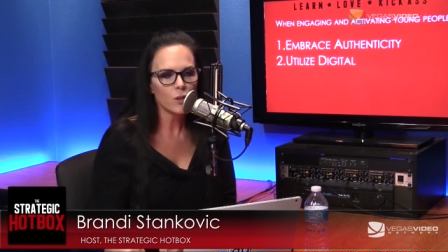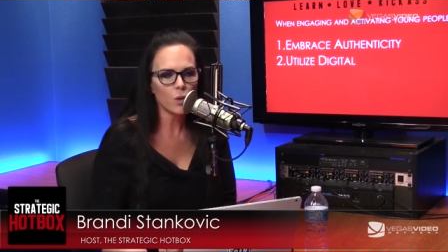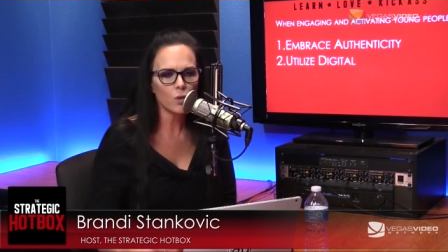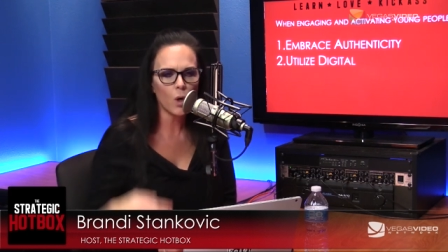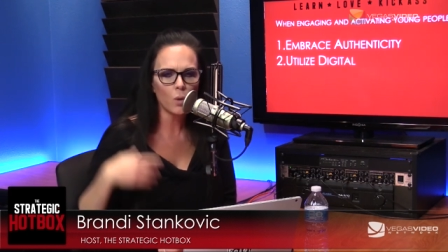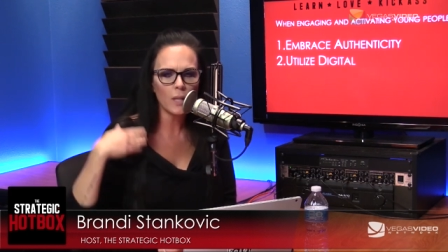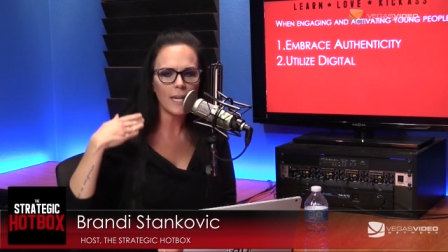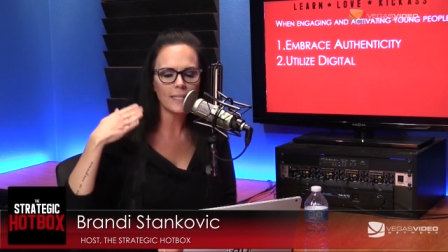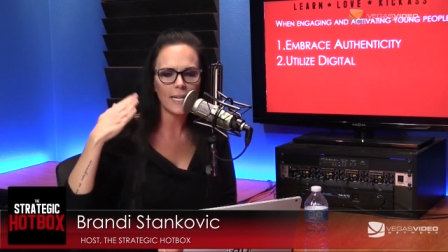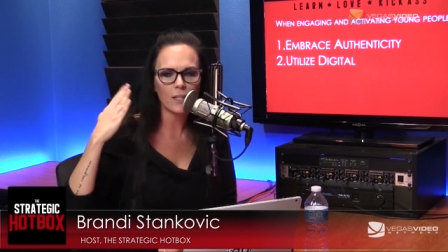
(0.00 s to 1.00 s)
So don't
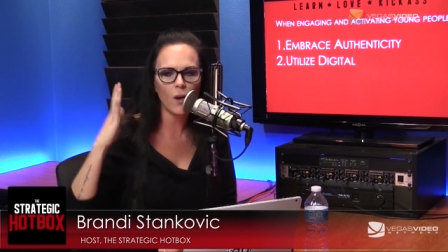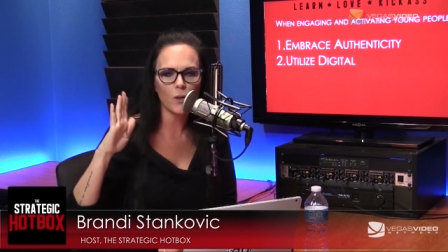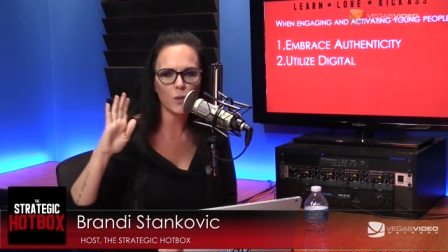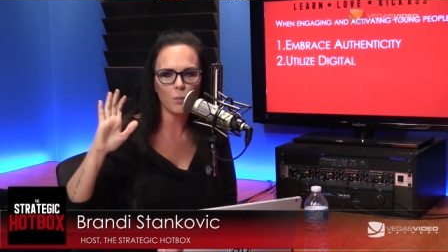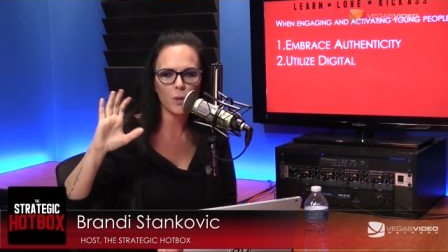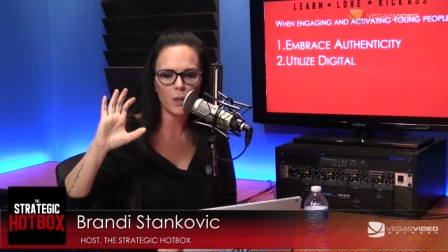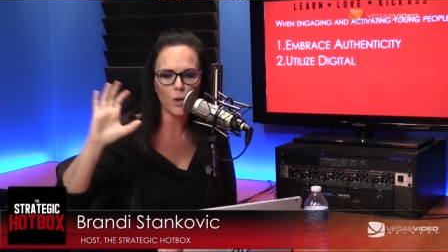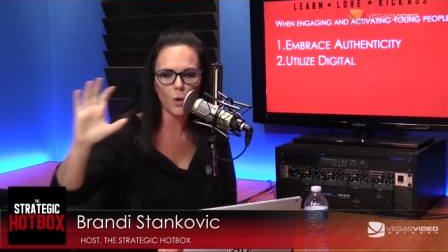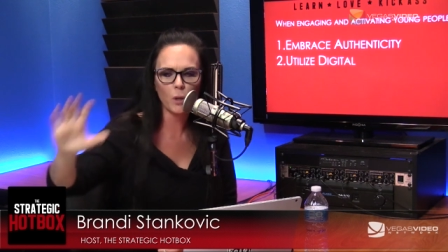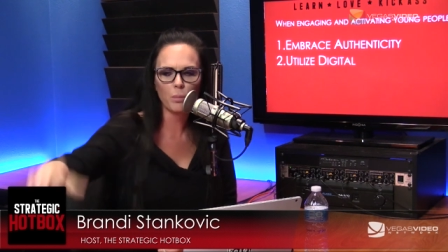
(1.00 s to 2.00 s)
let a technology
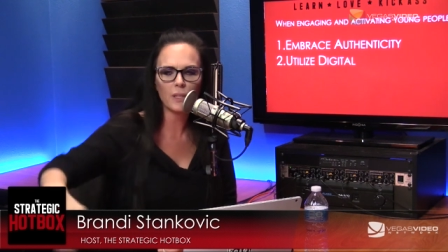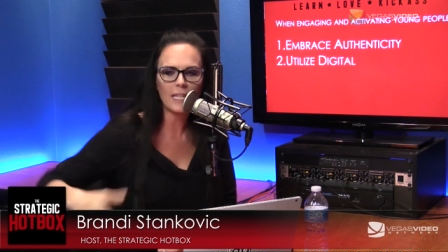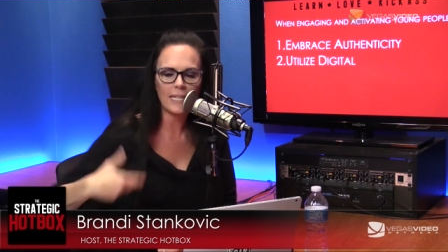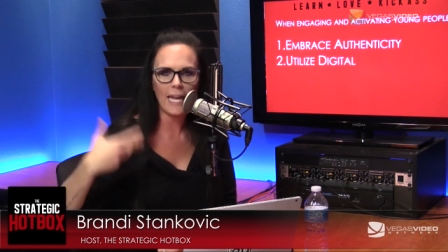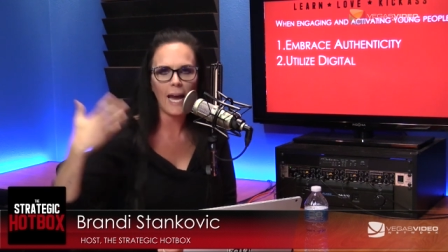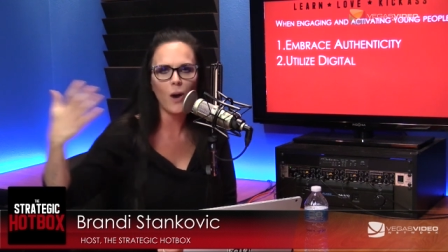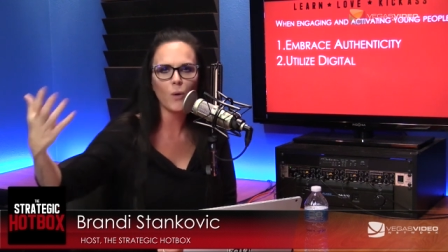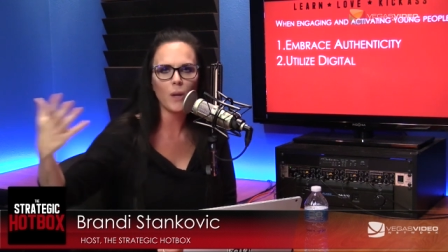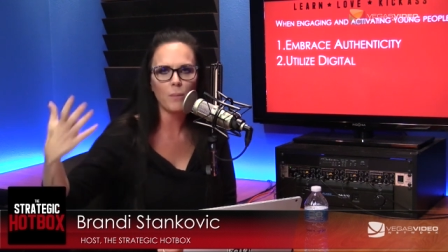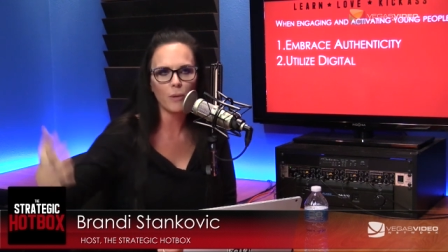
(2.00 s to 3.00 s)
go completely out